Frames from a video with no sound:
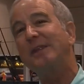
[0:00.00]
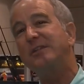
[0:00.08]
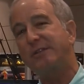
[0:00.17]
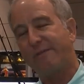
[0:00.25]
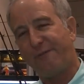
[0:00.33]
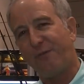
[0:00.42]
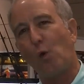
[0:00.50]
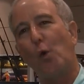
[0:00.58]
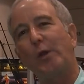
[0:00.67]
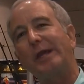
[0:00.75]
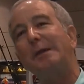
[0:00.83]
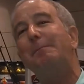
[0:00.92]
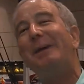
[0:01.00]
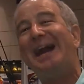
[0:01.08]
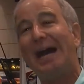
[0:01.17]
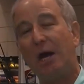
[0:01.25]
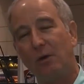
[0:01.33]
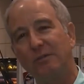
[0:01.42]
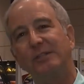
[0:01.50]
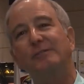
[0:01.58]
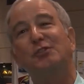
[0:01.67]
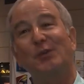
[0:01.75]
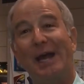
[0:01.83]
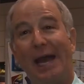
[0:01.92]
to 40 pounds of
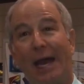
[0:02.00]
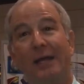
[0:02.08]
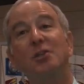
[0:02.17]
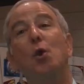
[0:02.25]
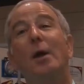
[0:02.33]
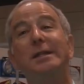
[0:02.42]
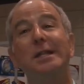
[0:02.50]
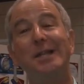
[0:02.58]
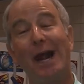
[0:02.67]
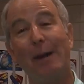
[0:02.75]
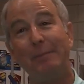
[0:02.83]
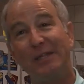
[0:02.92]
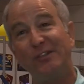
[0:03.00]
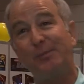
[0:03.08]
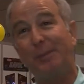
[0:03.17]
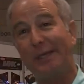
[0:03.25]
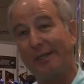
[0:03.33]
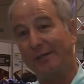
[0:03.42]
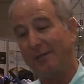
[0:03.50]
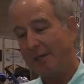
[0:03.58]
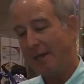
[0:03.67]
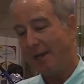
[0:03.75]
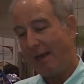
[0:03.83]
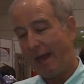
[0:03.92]
drag. No, I did not misspeak.
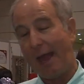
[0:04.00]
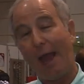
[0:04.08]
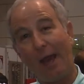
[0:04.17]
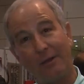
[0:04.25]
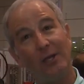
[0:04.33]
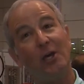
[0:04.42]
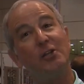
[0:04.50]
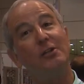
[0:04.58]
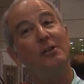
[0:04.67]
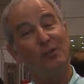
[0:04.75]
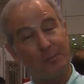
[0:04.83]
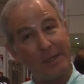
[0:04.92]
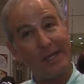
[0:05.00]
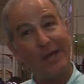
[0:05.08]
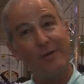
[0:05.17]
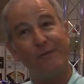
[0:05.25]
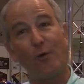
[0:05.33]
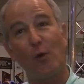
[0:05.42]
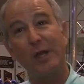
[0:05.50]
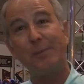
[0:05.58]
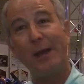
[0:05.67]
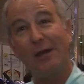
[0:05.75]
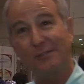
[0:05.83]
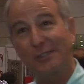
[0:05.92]
And speaking of 40
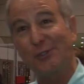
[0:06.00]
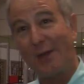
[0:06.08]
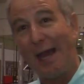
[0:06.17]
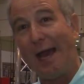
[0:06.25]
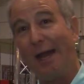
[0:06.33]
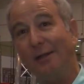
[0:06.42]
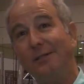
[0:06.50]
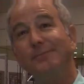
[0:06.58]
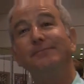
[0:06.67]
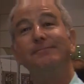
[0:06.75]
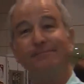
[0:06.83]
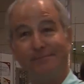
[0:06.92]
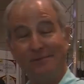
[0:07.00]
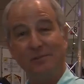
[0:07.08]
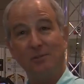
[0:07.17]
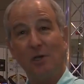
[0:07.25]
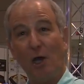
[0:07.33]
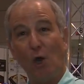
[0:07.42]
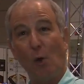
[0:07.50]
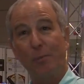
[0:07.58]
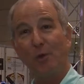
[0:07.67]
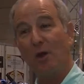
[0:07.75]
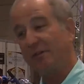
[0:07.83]
pounds of drag, I hope you're all